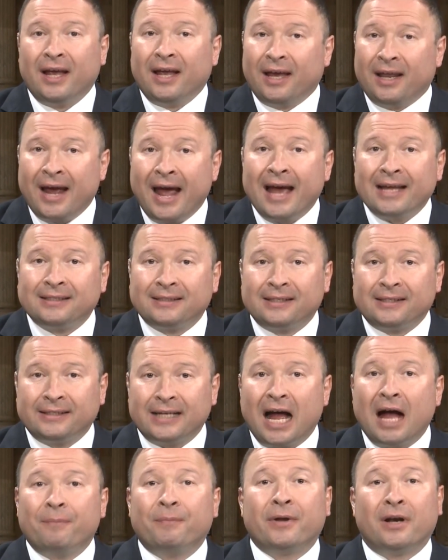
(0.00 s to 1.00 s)
It has to
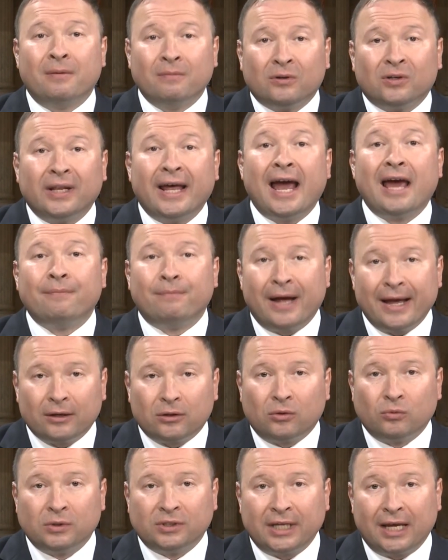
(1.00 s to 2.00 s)
stop, but I'm glad
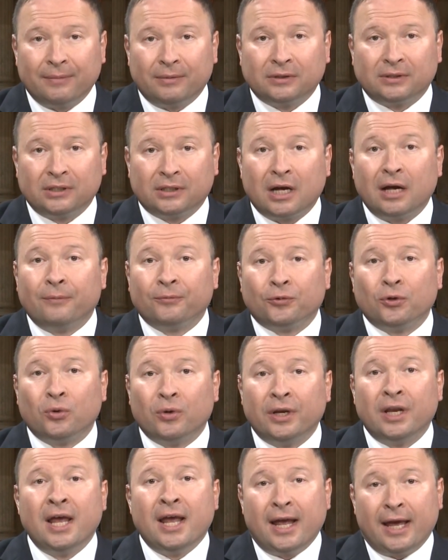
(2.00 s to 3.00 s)
Michael was able to come
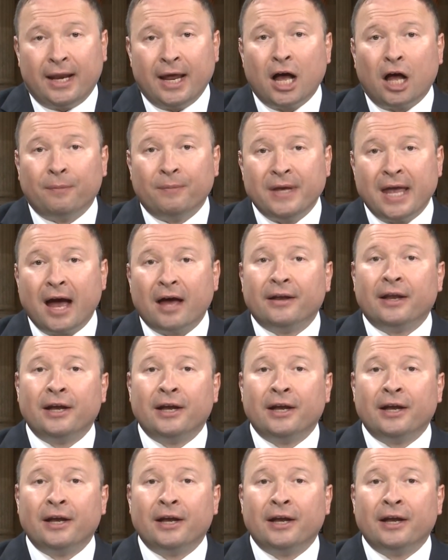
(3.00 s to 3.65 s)
through it and help me out,